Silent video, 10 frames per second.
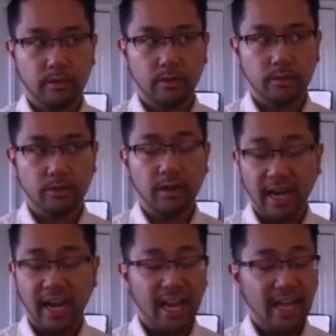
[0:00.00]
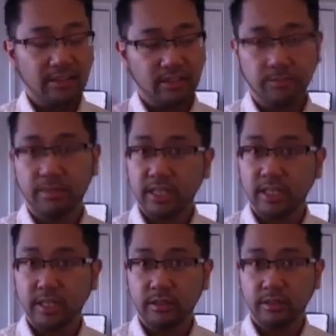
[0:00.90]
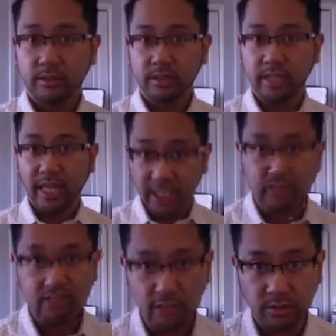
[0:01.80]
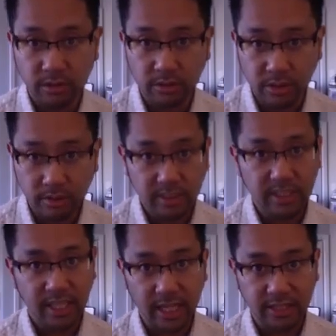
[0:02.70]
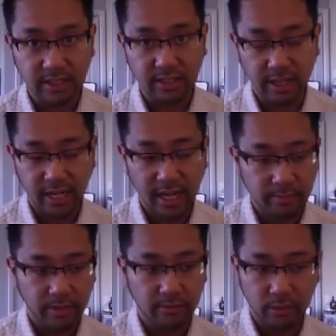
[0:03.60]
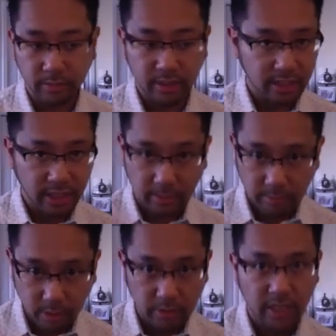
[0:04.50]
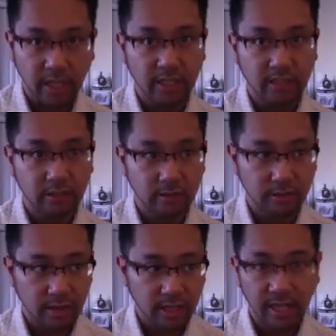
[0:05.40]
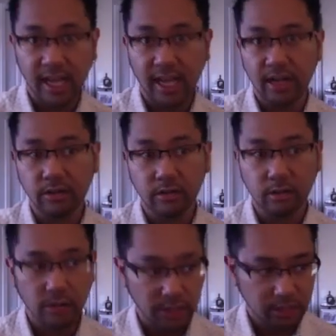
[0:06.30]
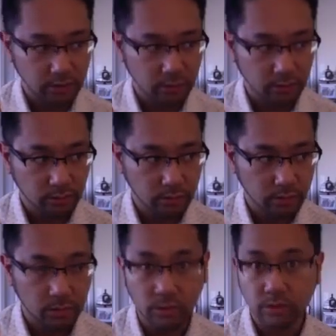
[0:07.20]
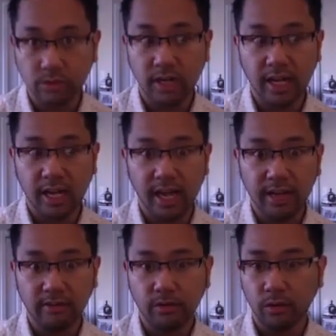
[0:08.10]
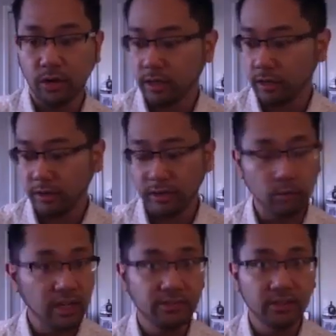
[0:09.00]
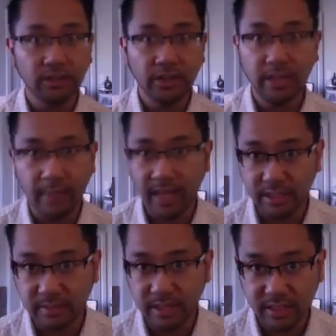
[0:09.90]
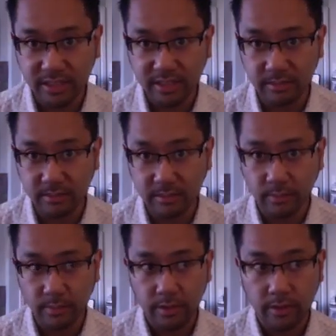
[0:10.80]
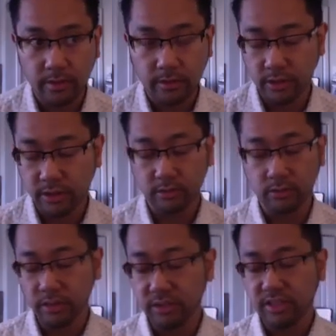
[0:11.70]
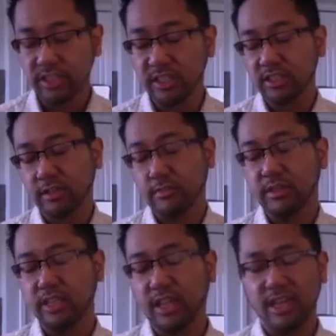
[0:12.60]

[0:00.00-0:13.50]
so that I have something tangible to assess. And then I'd have my rubric and they'd upload it onto the cloud or onto Google Drive or on whatever learning management system your school uses. Like we